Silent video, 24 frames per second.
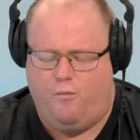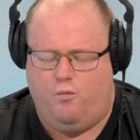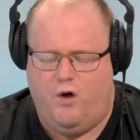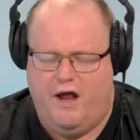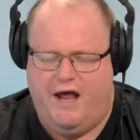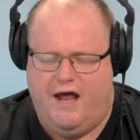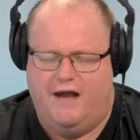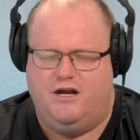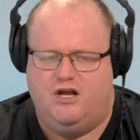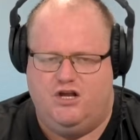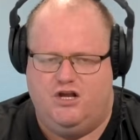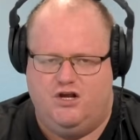
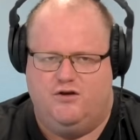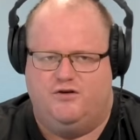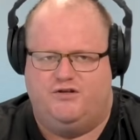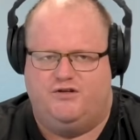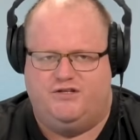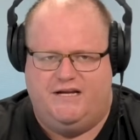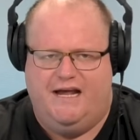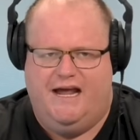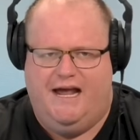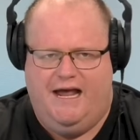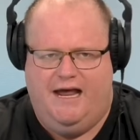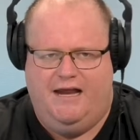Where do you
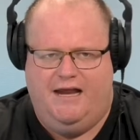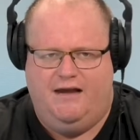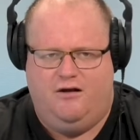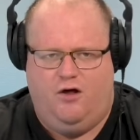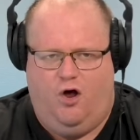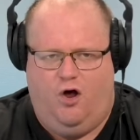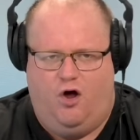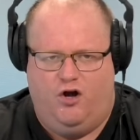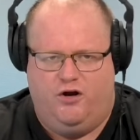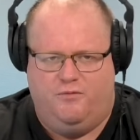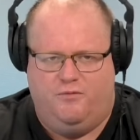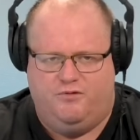stand
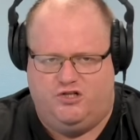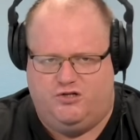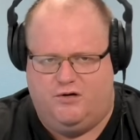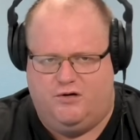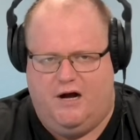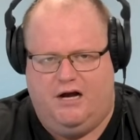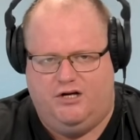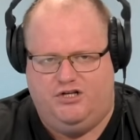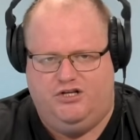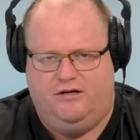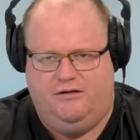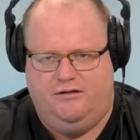on
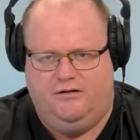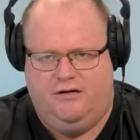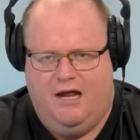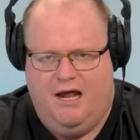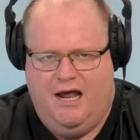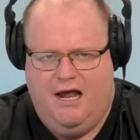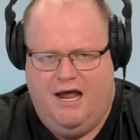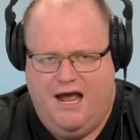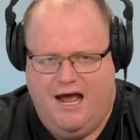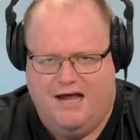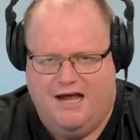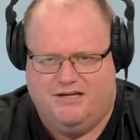obstruction
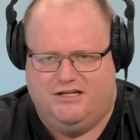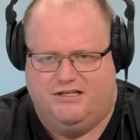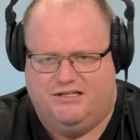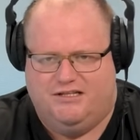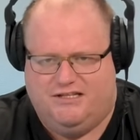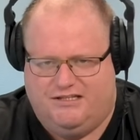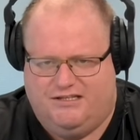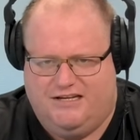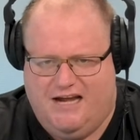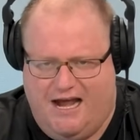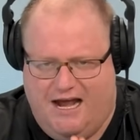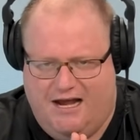as it
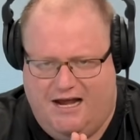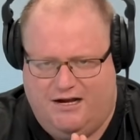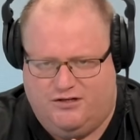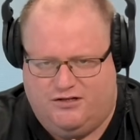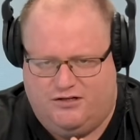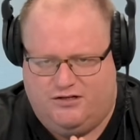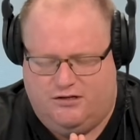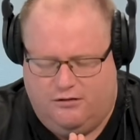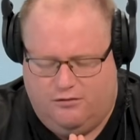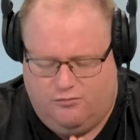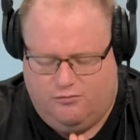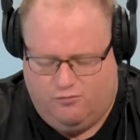
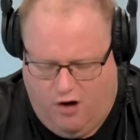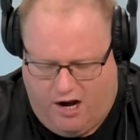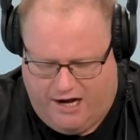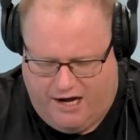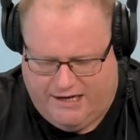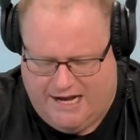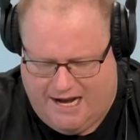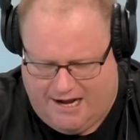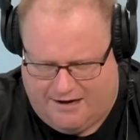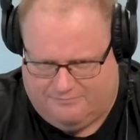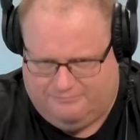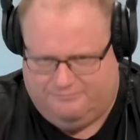stands right
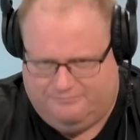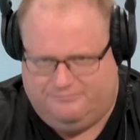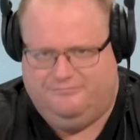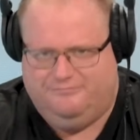now?